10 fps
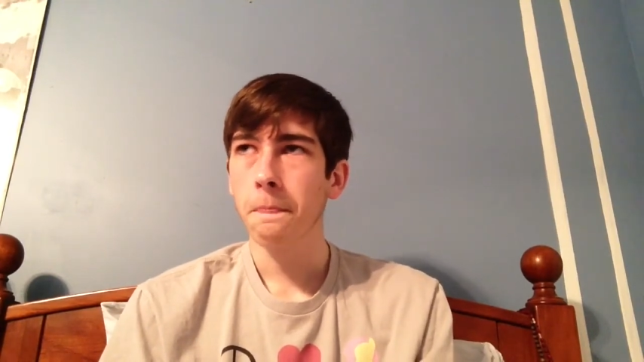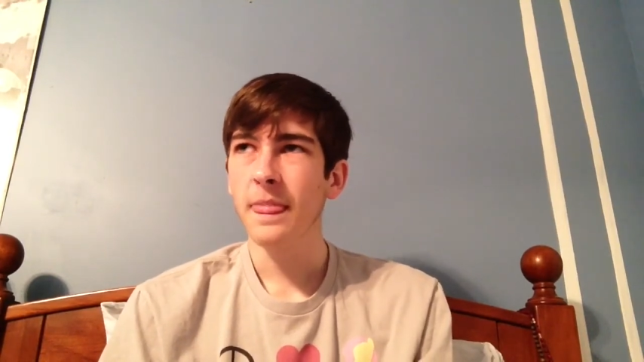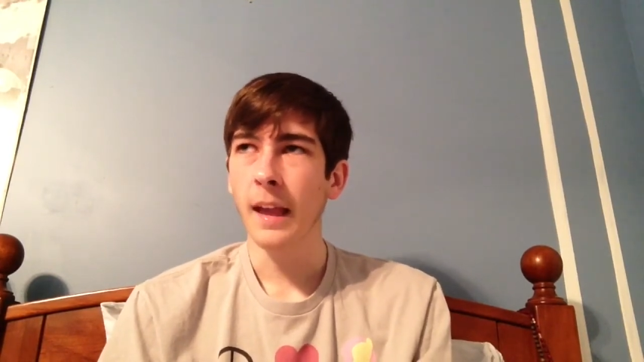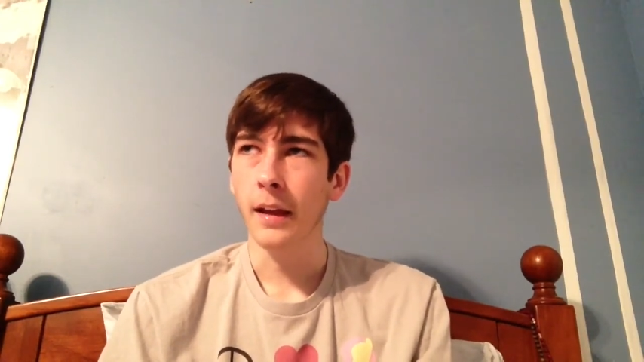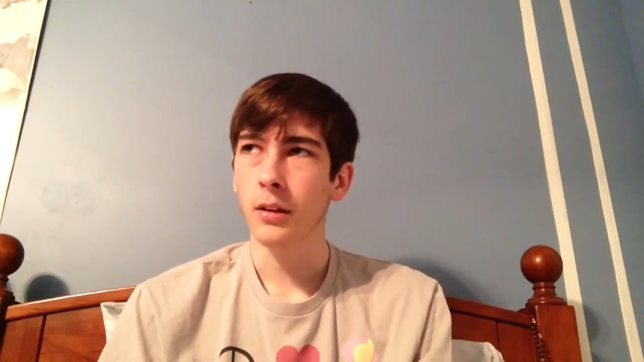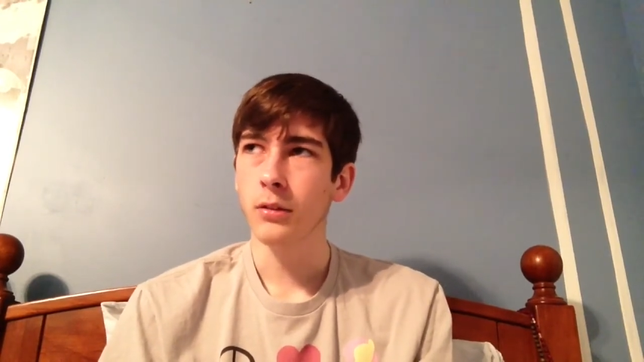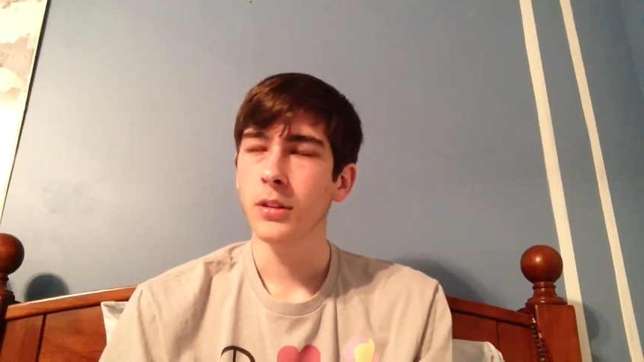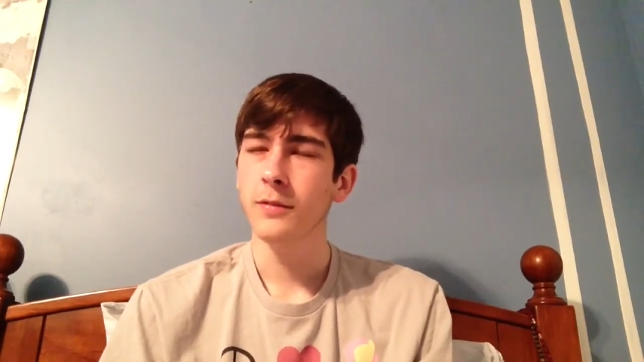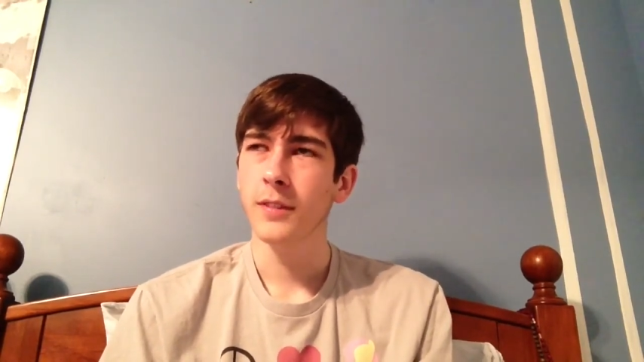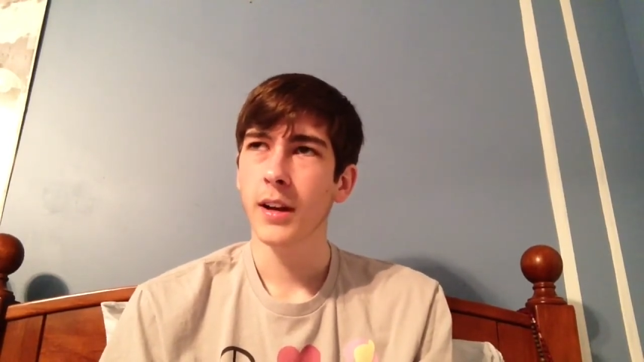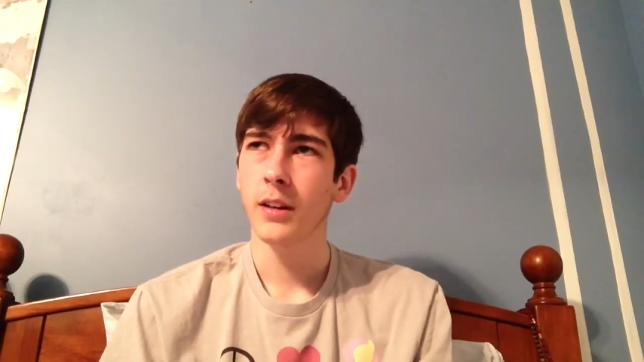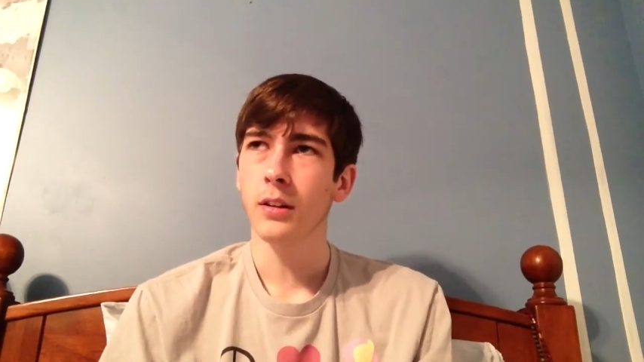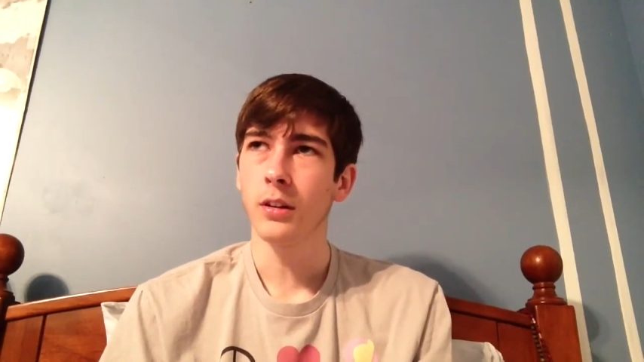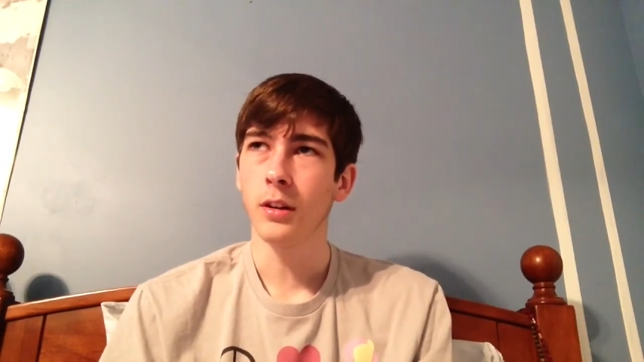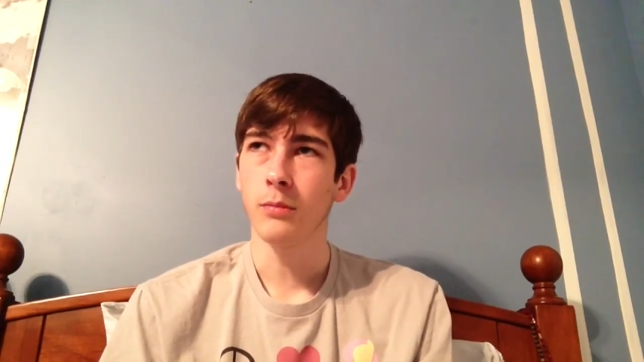I can only find
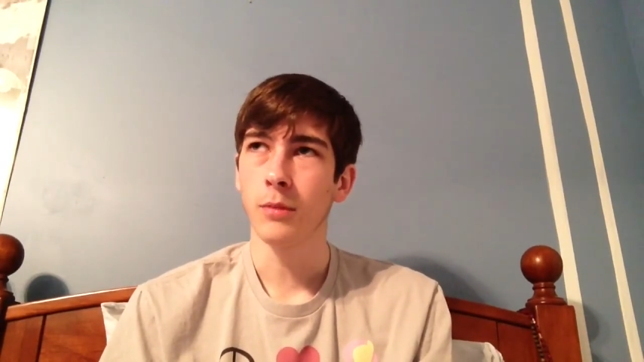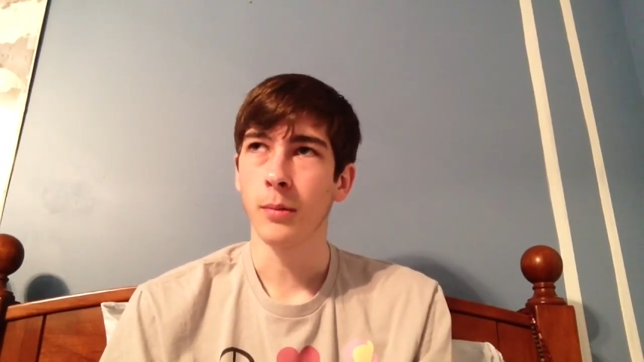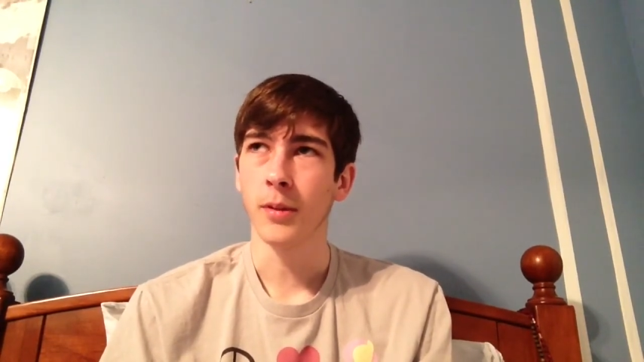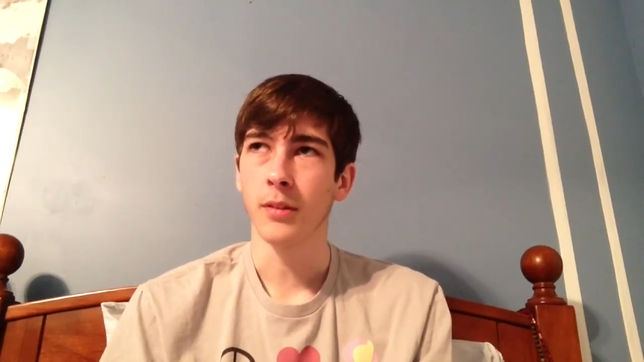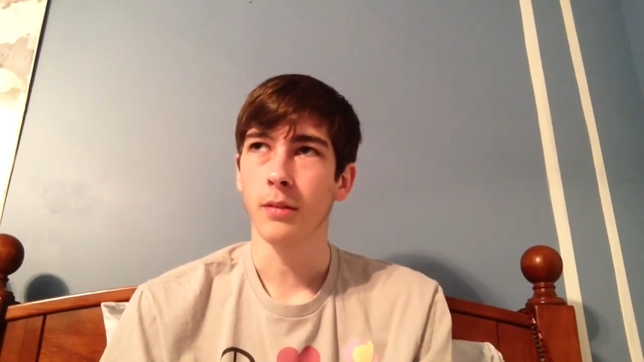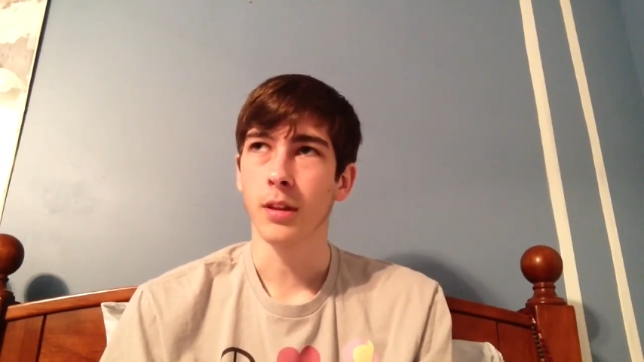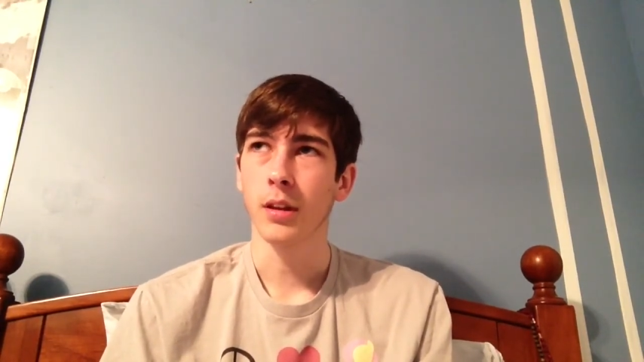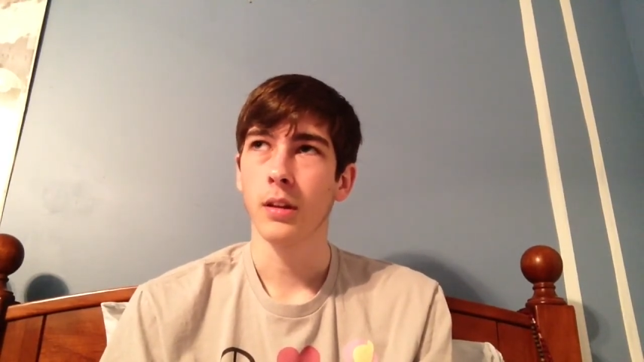good moments with it.